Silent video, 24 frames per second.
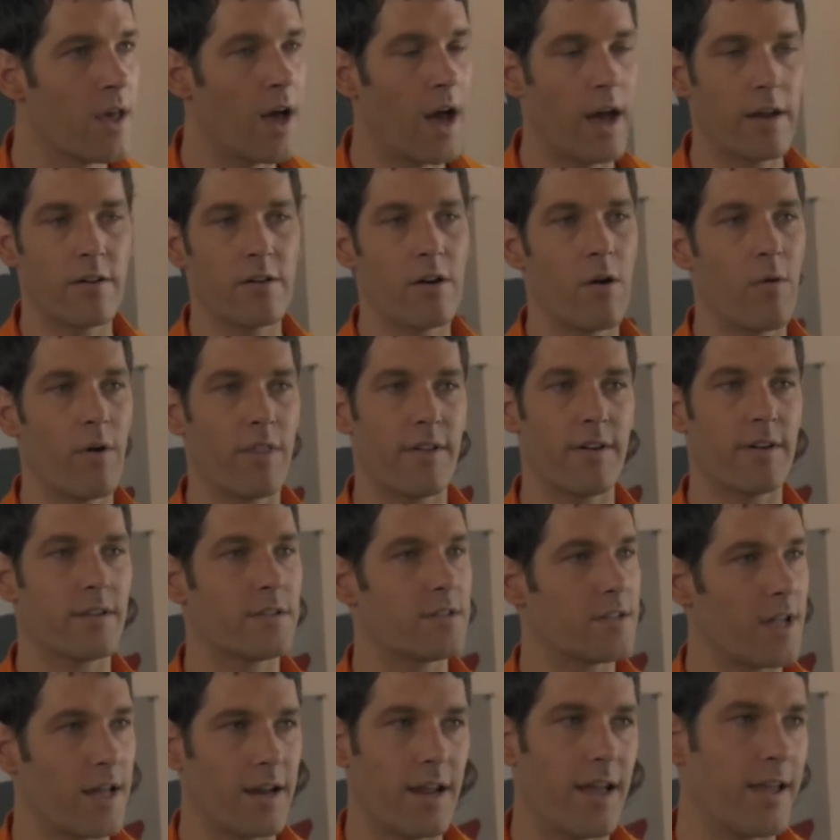I don't know whether it's
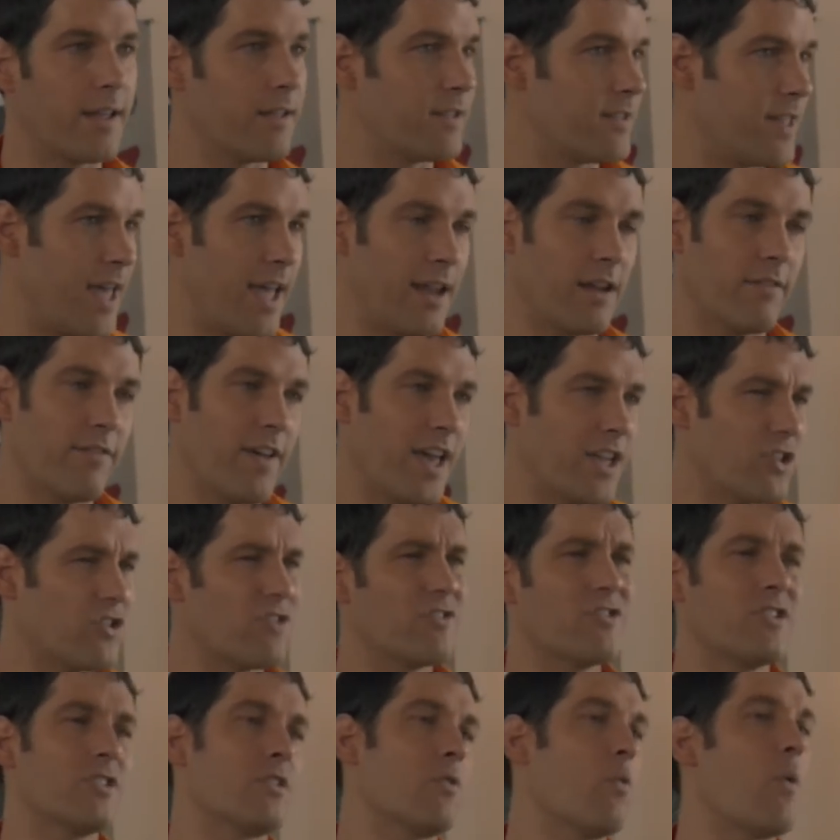not as the elevation or
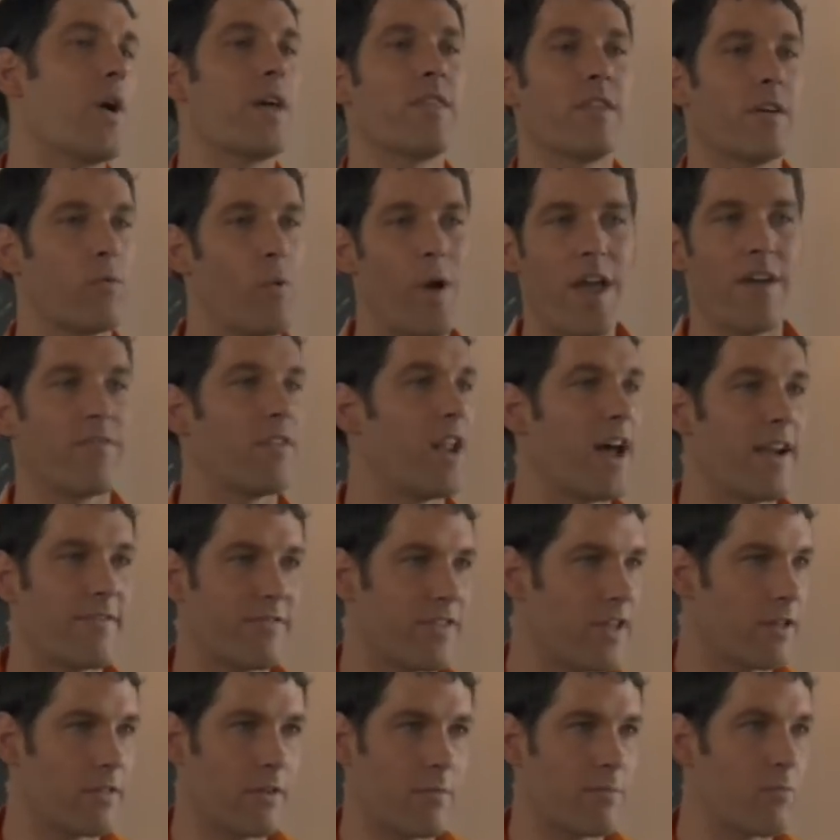just the way of life there.
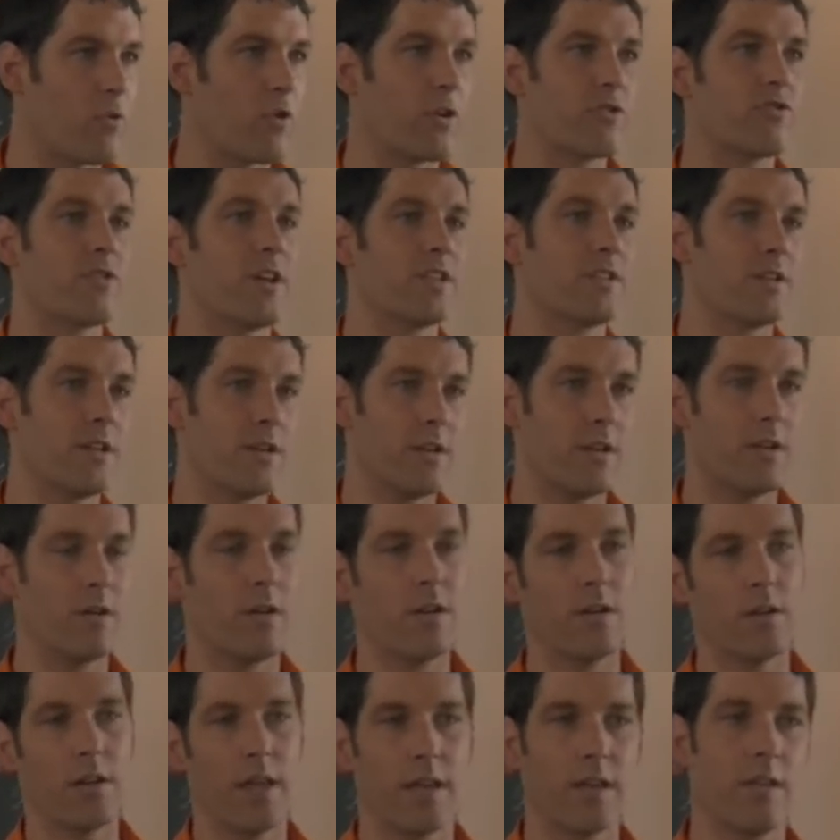They're more interested in
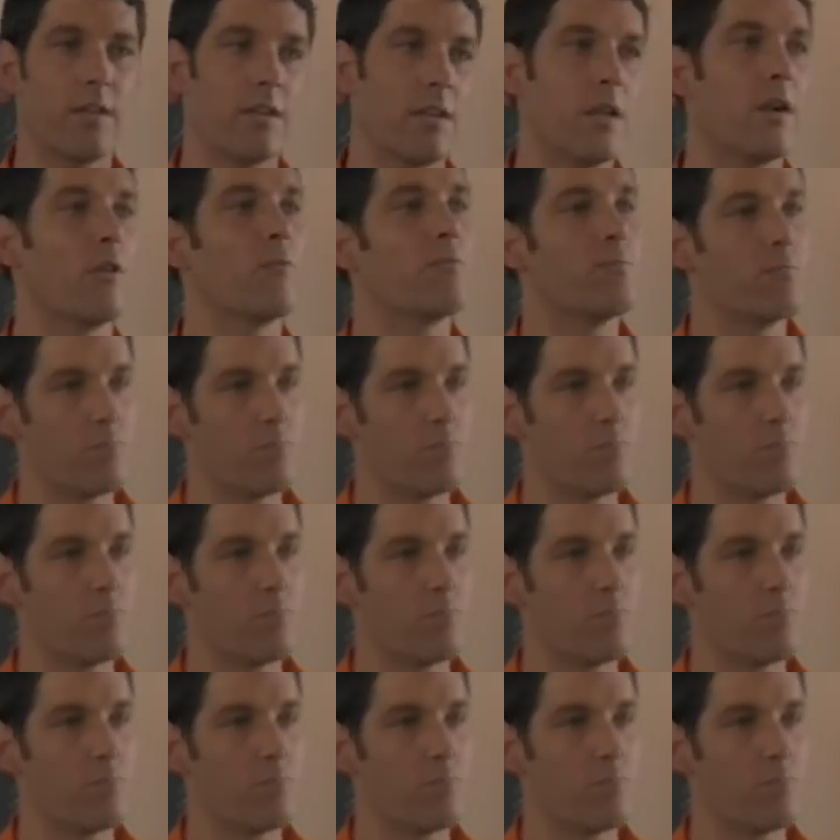like, you know,